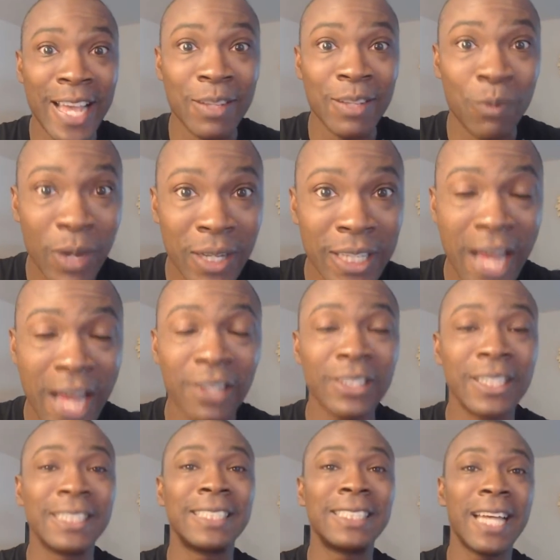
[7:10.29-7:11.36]
It's
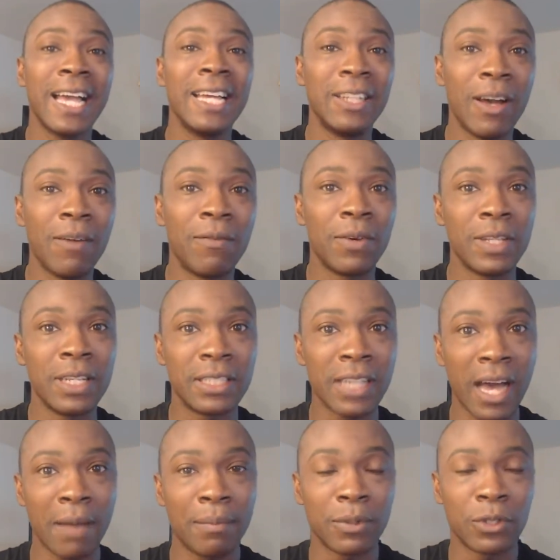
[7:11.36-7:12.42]
$1 to sign up for this
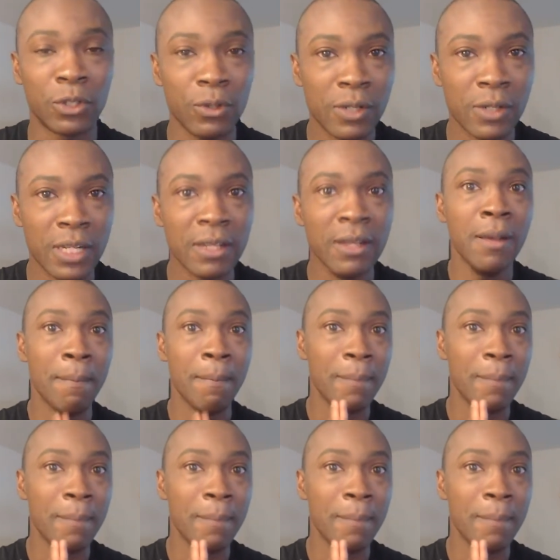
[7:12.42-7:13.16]
opportunity,